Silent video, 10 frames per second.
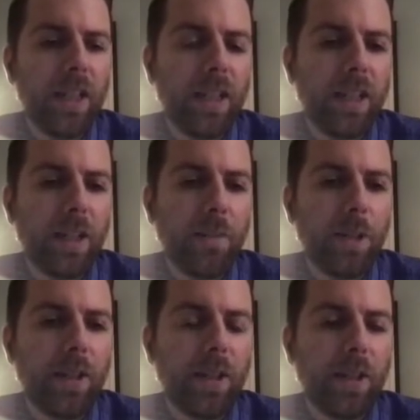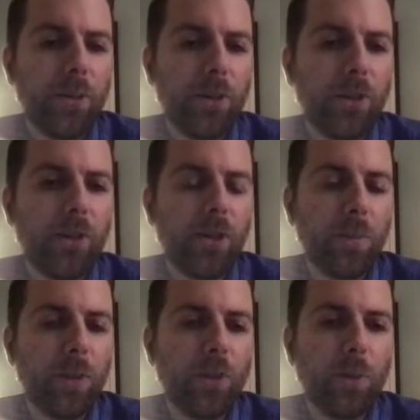I was a
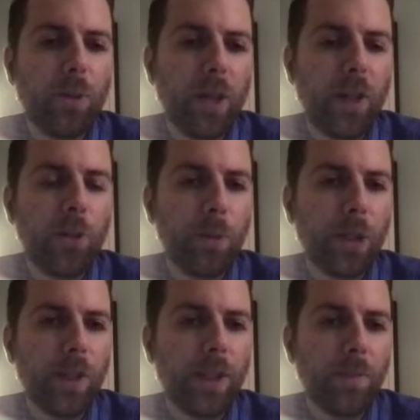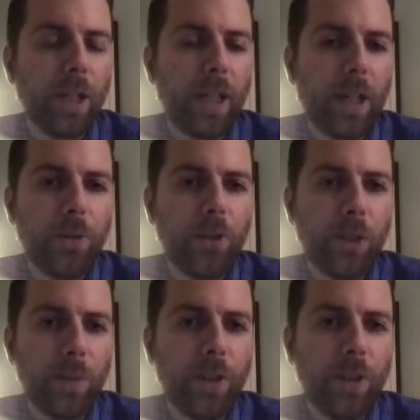bit surprised by how
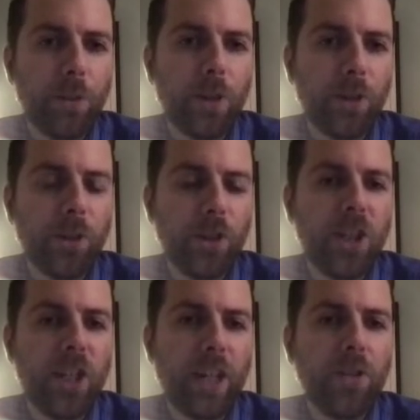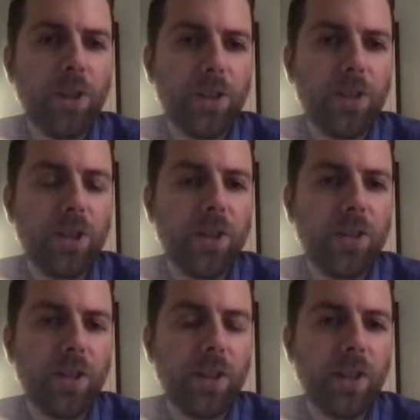timid he was to challenge
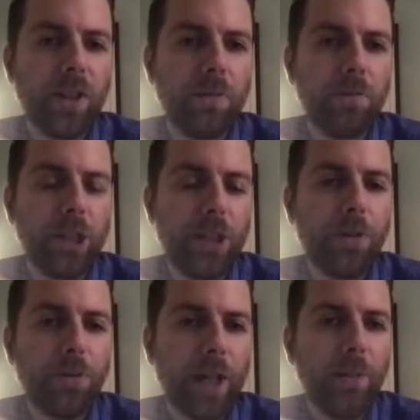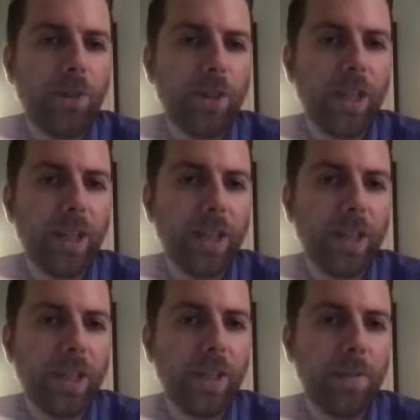Jalen Ramsey in that
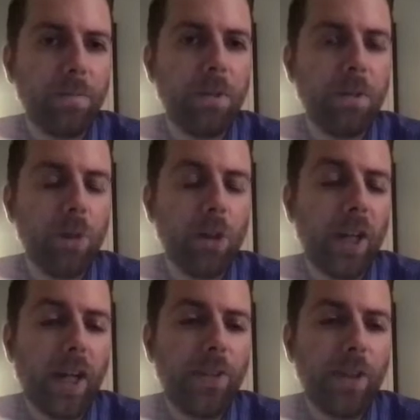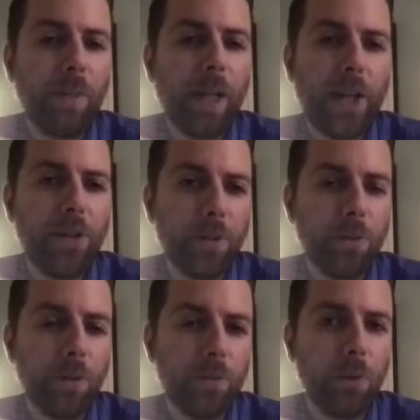game, where I think Patrick
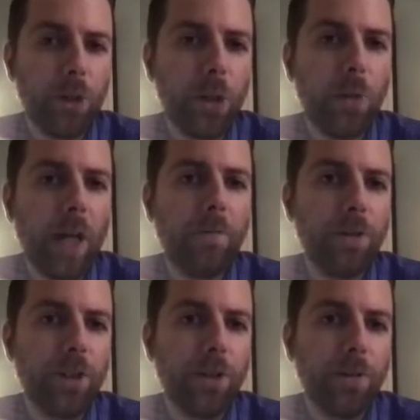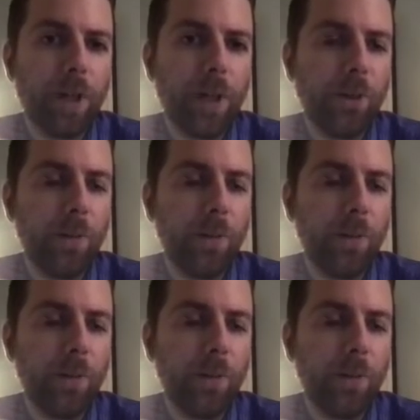would go after Jalen Ramsey.